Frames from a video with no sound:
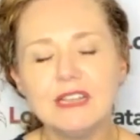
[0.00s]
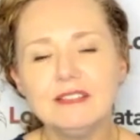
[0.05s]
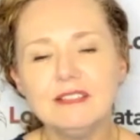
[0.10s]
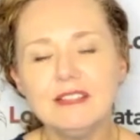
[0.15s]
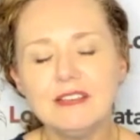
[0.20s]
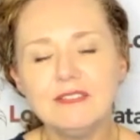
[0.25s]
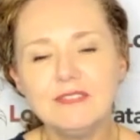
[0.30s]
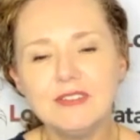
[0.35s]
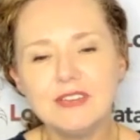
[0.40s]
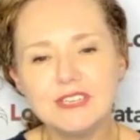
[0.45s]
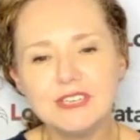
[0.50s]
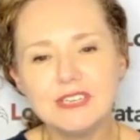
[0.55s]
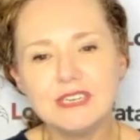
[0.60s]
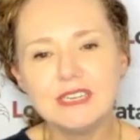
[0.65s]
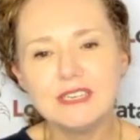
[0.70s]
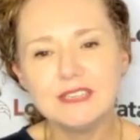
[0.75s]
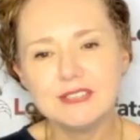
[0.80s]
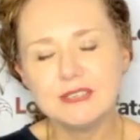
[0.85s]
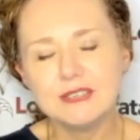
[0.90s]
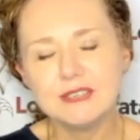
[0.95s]
Their vision
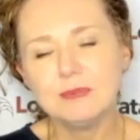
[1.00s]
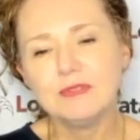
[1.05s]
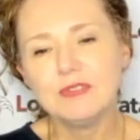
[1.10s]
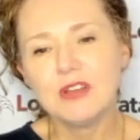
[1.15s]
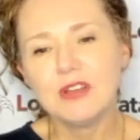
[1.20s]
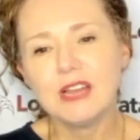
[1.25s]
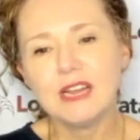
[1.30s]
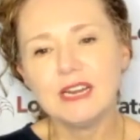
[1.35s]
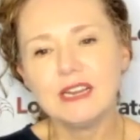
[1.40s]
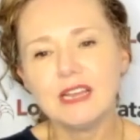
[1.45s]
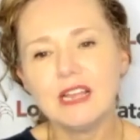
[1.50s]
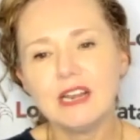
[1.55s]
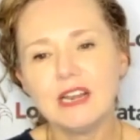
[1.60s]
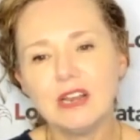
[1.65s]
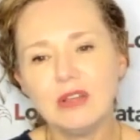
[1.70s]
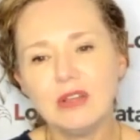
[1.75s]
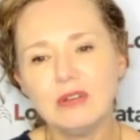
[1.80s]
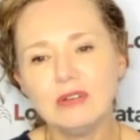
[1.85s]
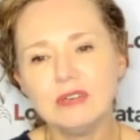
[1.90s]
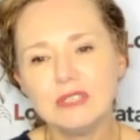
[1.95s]
is to provide a
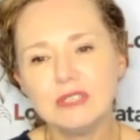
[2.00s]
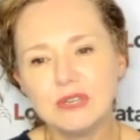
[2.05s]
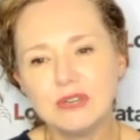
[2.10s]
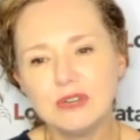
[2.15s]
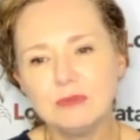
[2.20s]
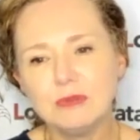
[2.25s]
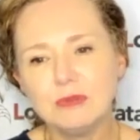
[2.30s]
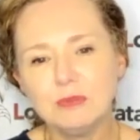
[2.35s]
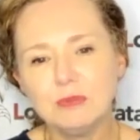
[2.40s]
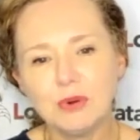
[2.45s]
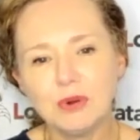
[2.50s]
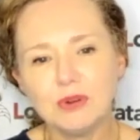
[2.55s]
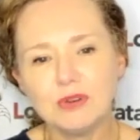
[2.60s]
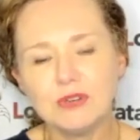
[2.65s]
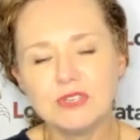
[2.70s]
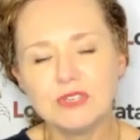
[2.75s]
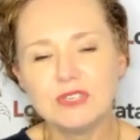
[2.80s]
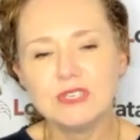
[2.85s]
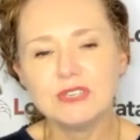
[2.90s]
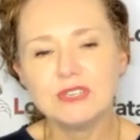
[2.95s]
long term
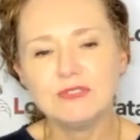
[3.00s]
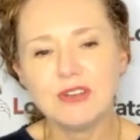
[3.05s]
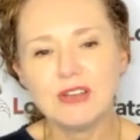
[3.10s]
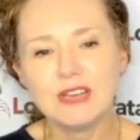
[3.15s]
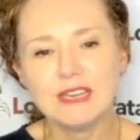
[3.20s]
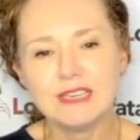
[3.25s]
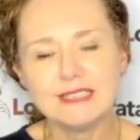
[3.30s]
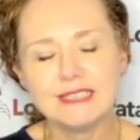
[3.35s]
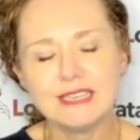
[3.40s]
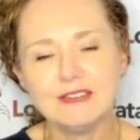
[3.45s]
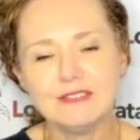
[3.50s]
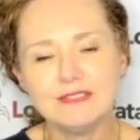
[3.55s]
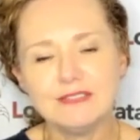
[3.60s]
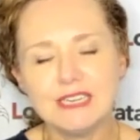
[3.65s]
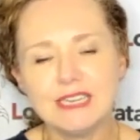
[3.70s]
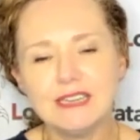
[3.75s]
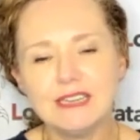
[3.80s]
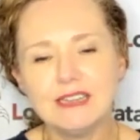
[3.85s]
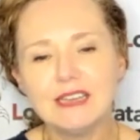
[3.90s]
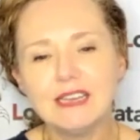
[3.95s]
approach to fire
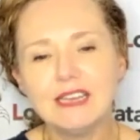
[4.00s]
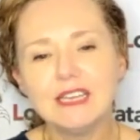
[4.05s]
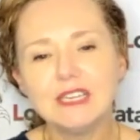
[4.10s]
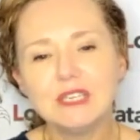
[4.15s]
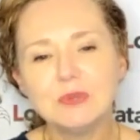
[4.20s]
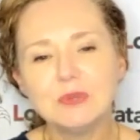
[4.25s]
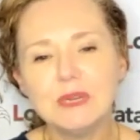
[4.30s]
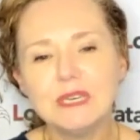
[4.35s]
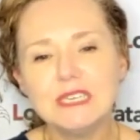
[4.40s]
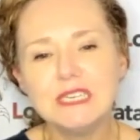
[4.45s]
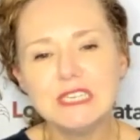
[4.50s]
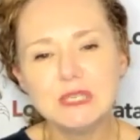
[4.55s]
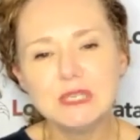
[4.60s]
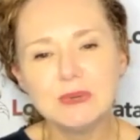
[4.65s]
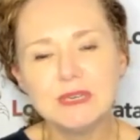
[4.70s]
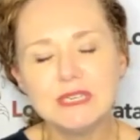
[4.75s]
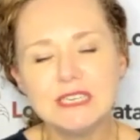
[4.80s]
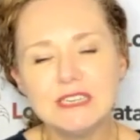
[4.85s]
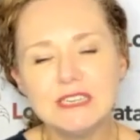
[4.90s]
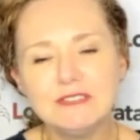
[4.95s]
safety.
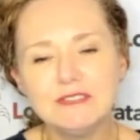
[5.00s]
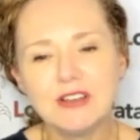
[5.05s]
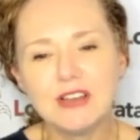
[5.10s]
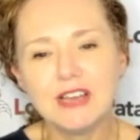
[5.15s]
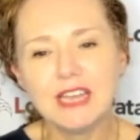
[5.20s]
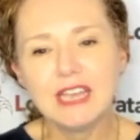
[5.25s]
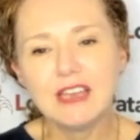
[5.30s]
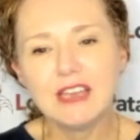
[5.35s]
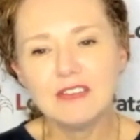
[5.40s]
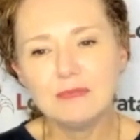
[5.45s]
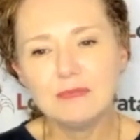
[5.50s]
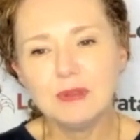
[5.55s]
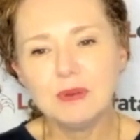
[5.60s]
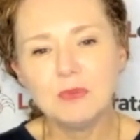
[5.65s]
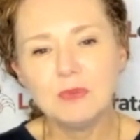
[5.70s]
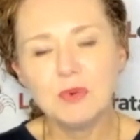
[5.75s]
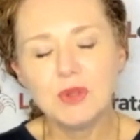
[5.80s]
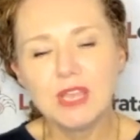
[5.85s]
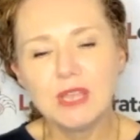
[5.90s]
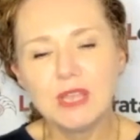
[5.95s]
2020 Fire have been
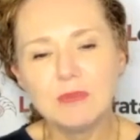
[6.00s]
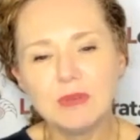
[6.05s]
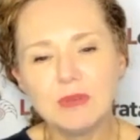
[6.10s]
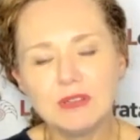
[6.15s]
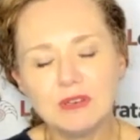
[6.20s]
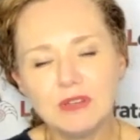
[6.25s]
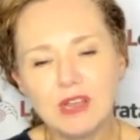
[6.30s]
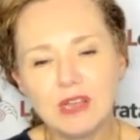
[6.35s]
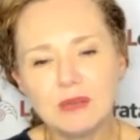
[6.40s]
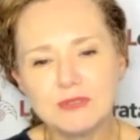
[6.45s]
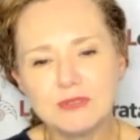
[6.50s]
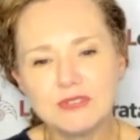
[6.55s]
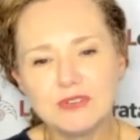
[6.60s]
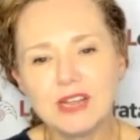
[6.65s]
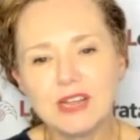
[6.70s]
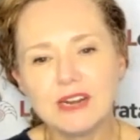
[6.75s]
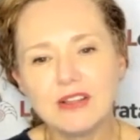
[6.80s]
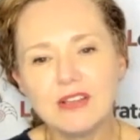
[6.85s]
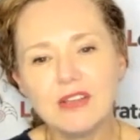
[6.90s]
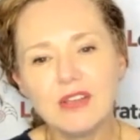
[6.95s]
working with Lookup
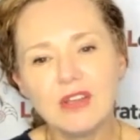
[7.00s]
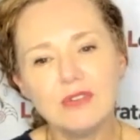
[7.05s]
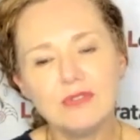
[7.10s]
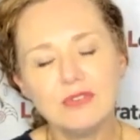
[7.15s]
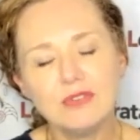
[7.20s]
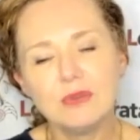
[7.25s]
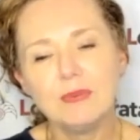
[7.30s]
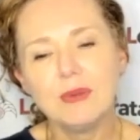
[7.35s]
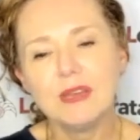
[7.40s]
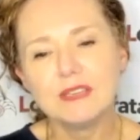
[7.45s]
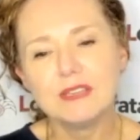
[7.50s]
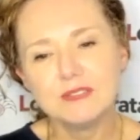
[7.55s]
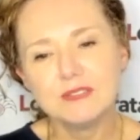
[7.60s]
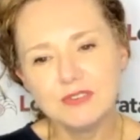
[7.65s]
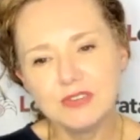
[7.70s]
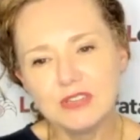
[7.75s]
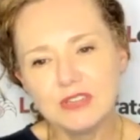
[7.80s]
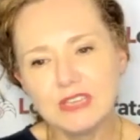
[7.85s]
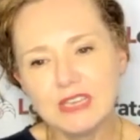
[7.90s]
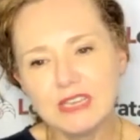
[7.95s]
Strata over the past
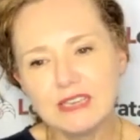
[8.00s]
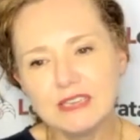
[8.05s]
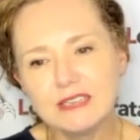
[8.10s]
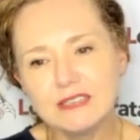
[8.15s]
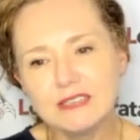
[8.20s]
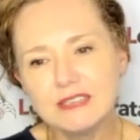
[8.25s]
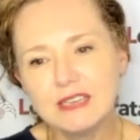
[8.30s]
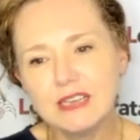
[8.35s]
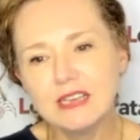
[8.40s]
few years